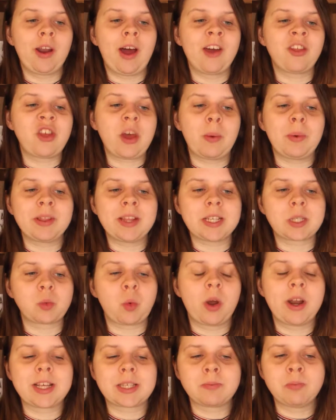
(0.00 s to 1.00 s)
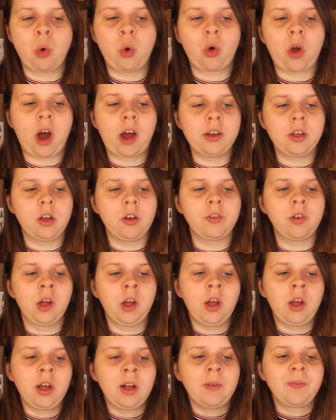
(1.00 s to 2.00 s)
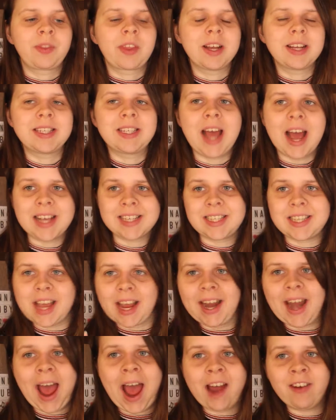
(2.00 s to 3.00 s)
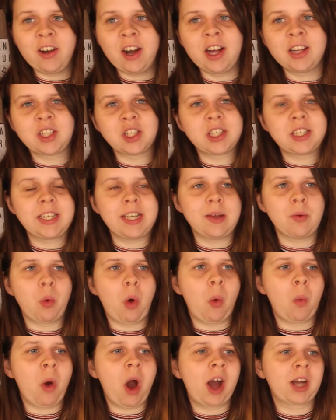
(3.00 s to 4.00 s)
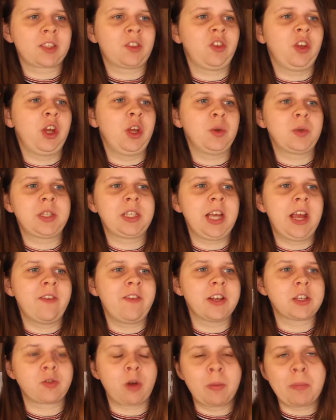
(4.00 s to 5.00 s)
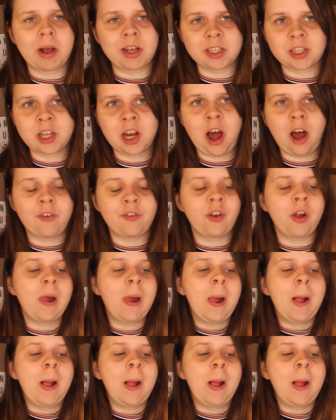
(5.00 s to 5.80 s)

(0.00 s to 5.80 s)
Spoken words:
I think with this one it's more kind of testing and error, just see what works for you, see if it's robust enough.